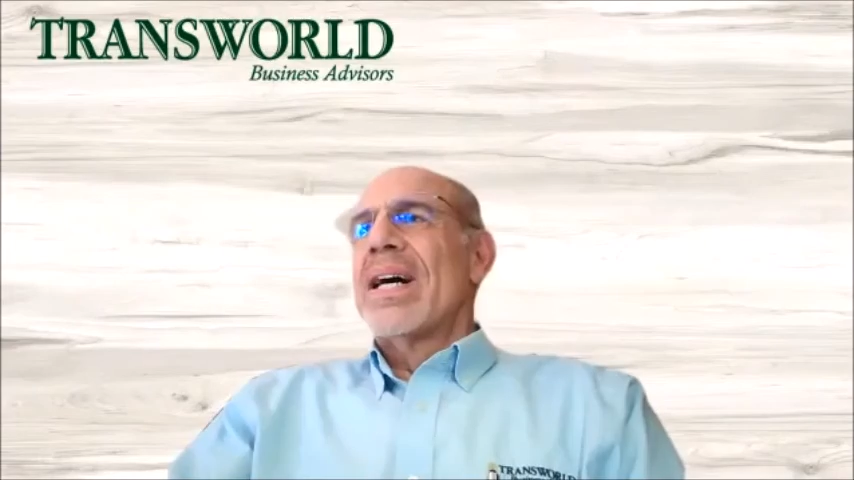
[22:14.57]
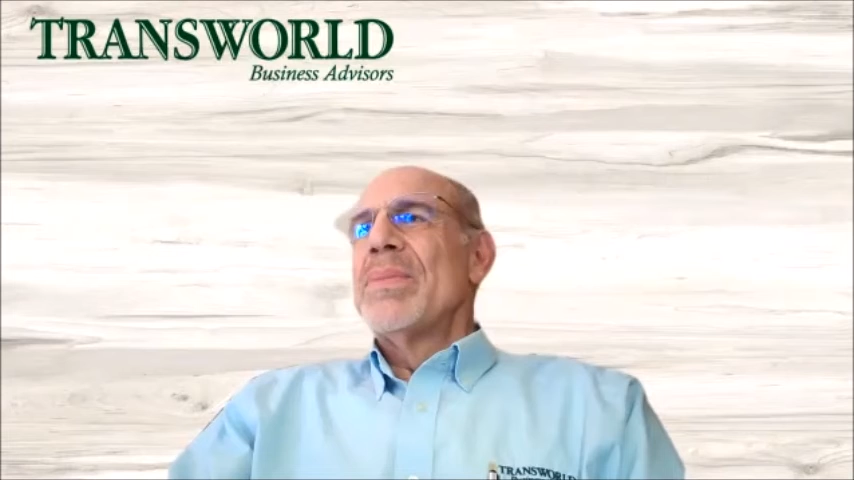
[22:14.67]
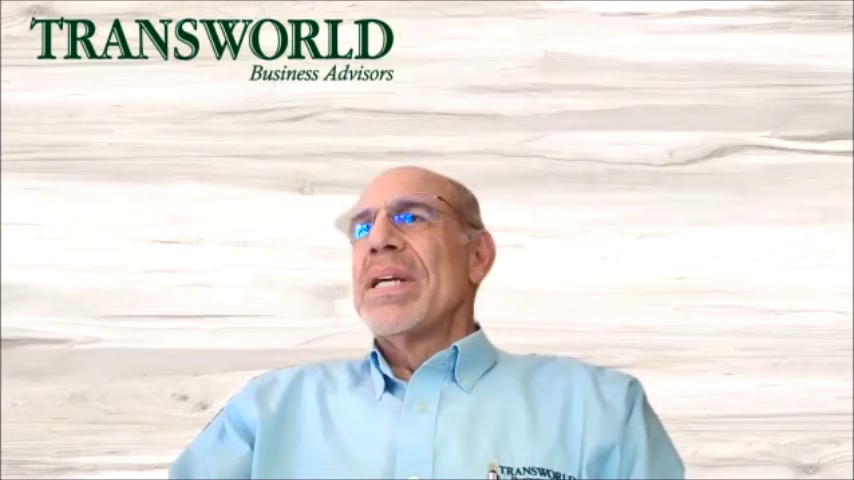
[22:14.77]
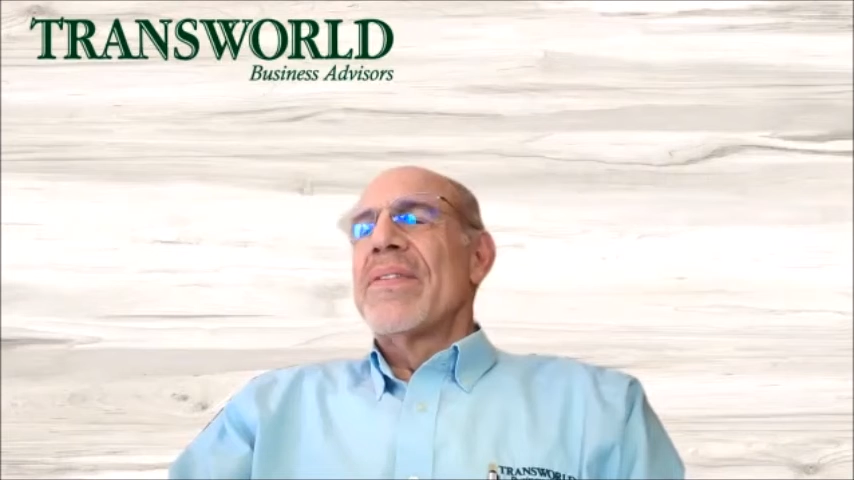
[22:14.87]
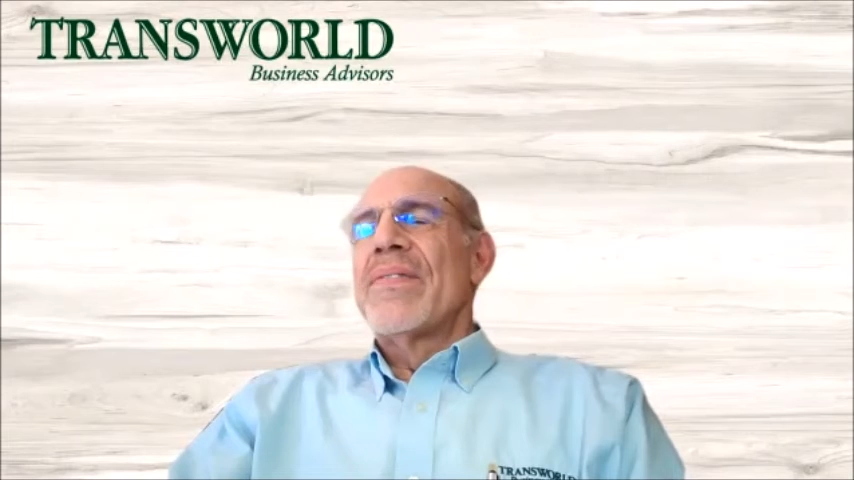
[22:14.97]
I
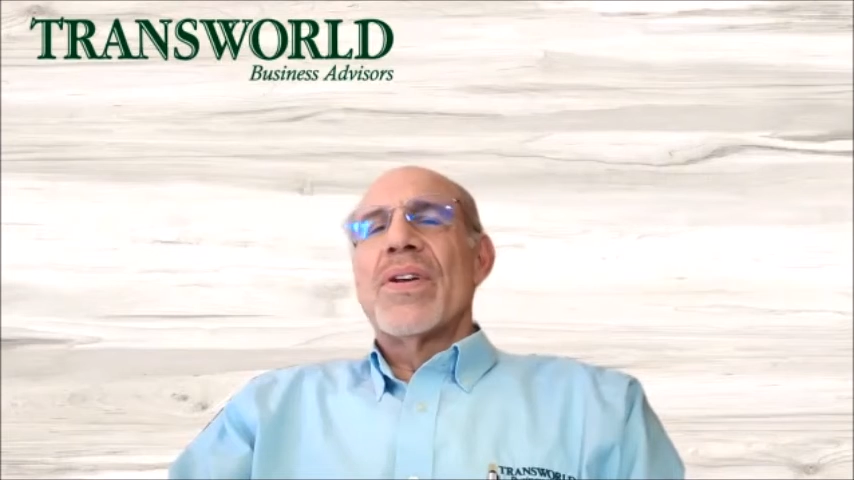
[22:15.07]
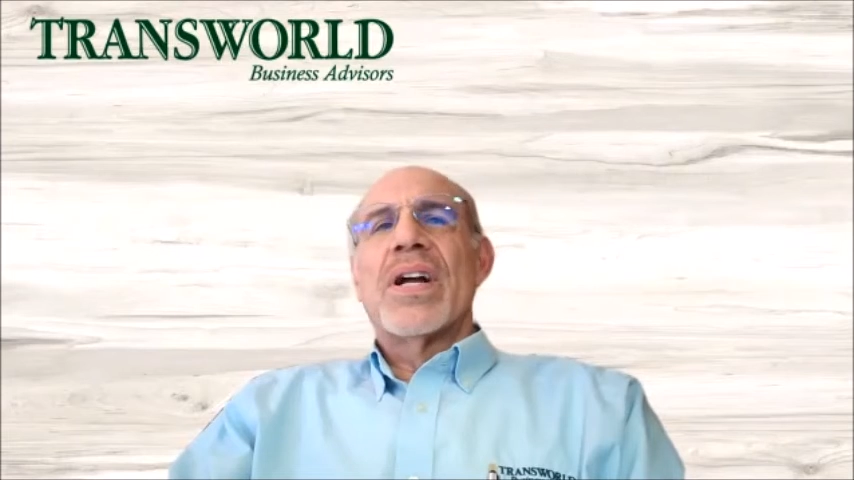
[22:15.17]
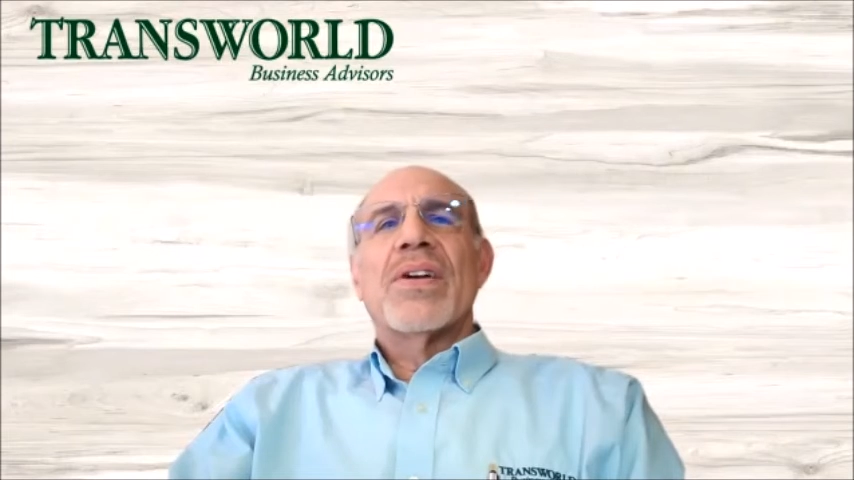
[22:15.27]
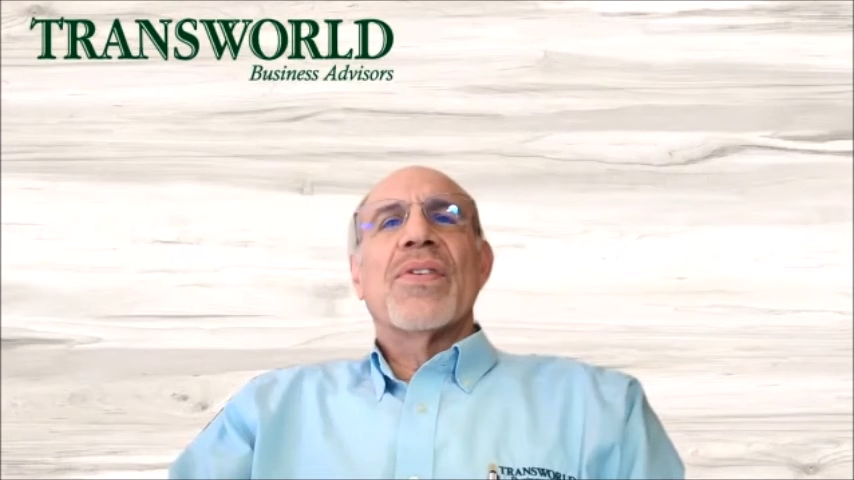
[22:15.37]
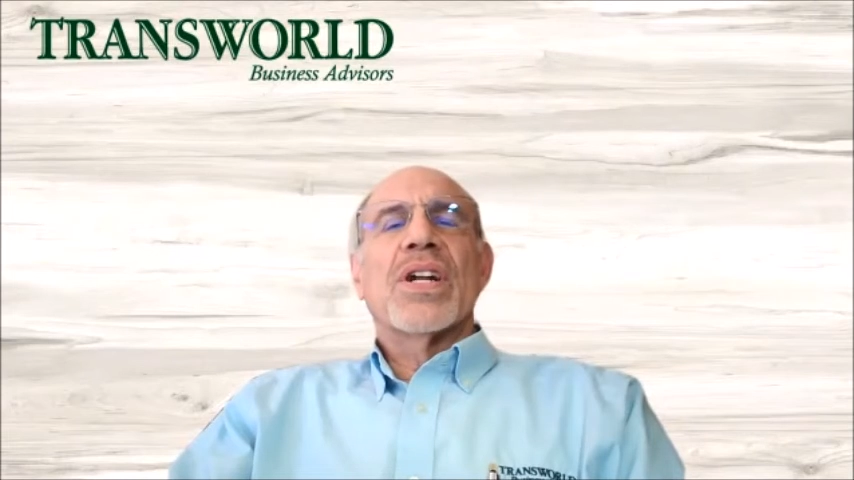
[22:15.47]
mean, if you're
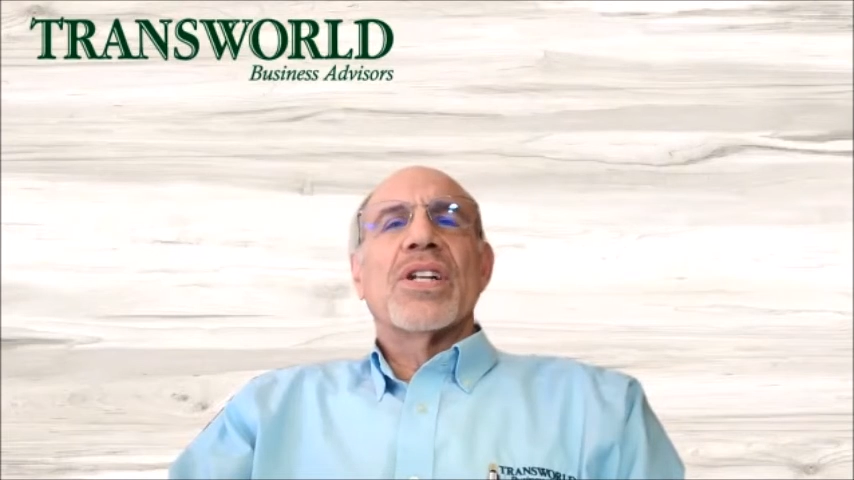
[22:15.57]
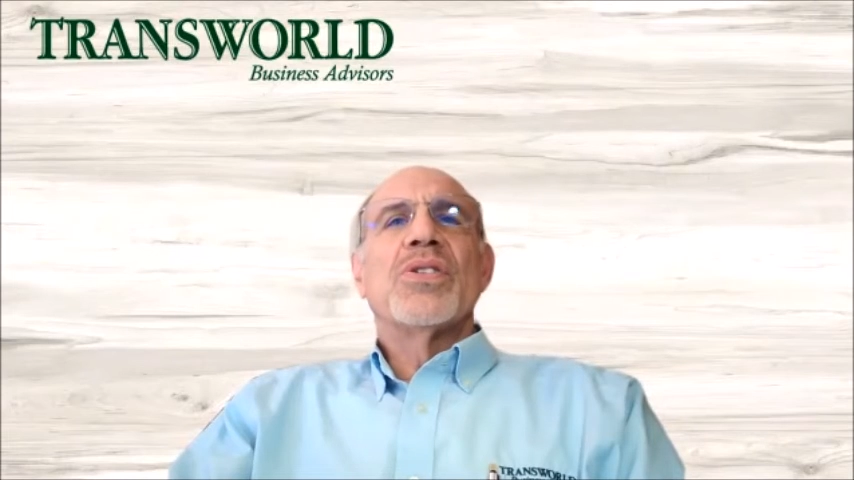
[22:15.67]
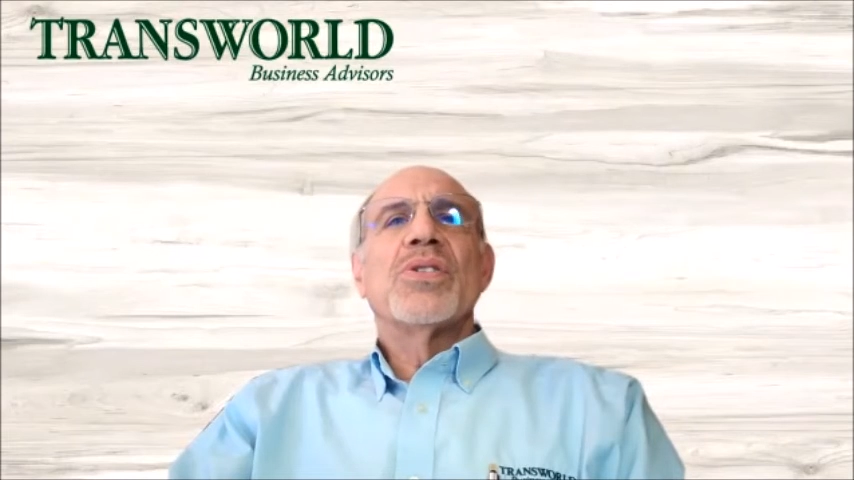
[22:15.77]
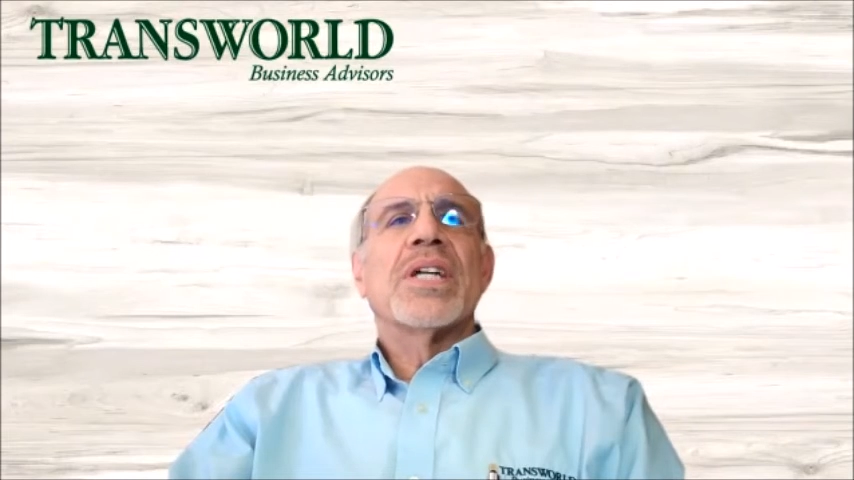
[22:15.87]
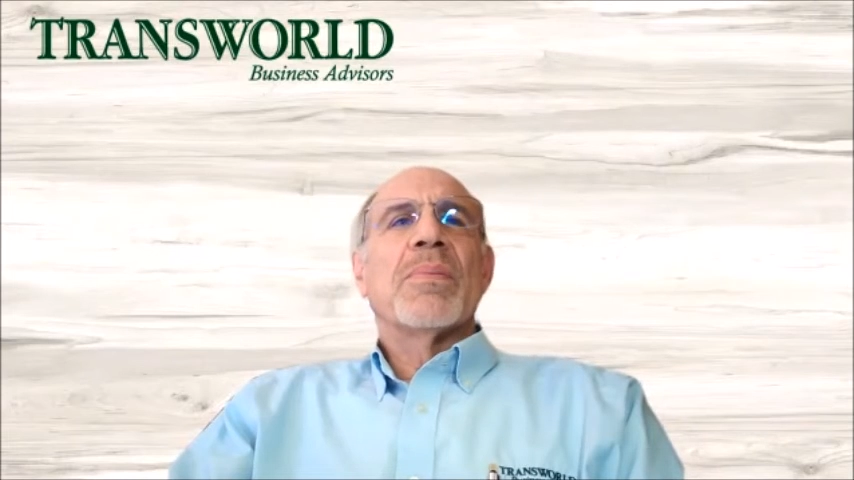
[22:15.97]
going to
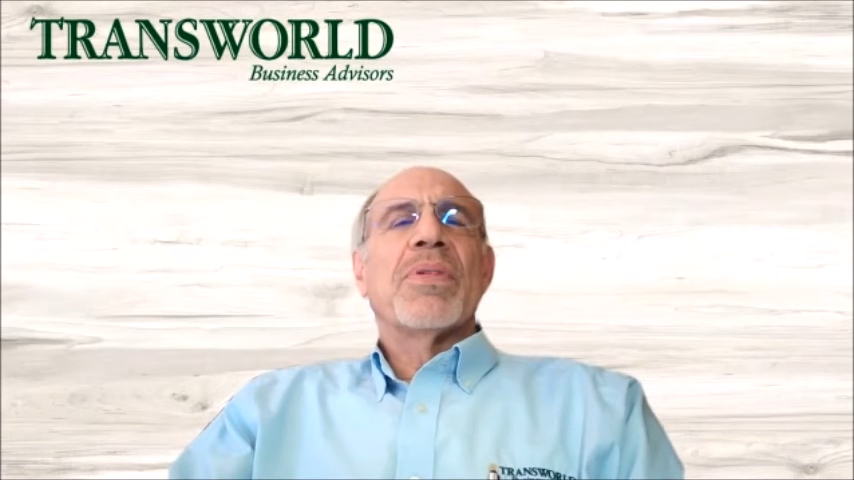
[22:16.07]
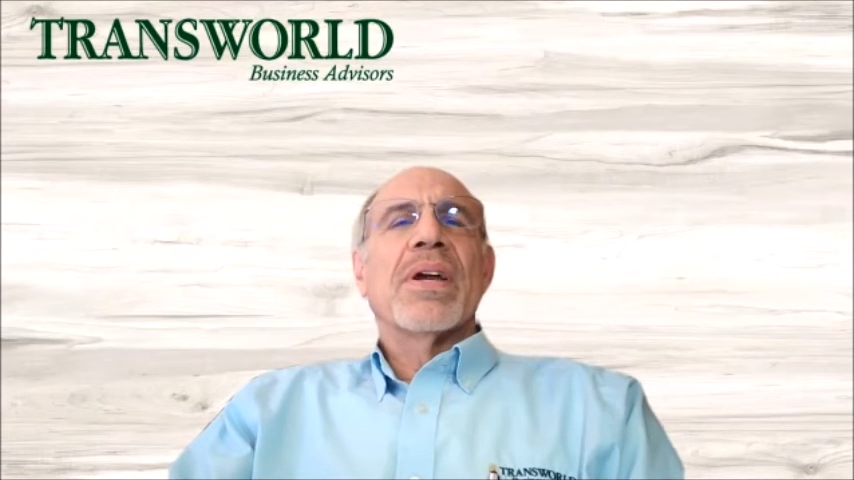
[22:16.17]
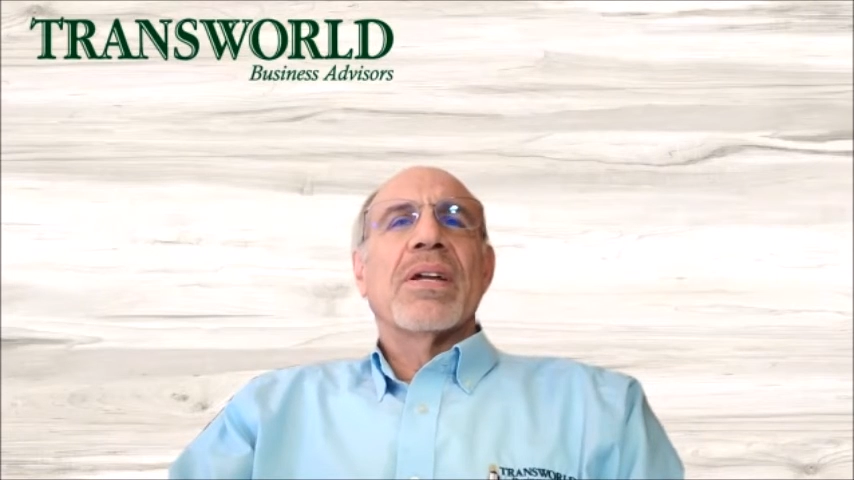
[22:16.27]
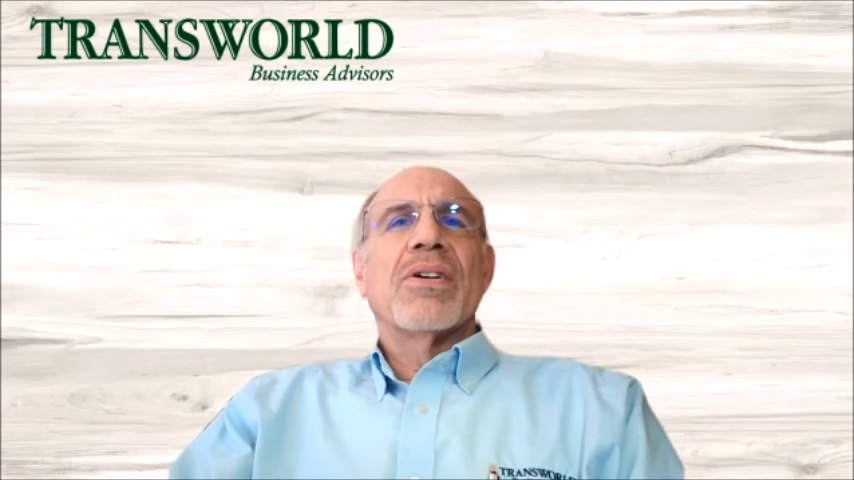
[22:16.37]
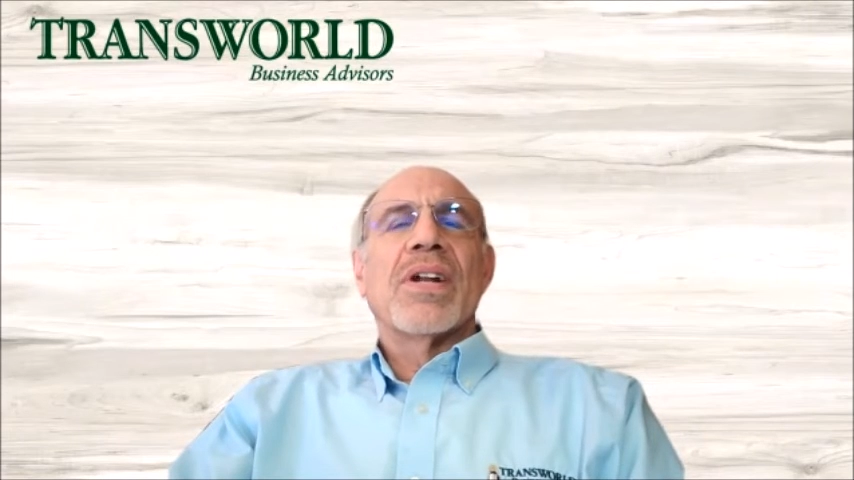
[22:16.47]
do something,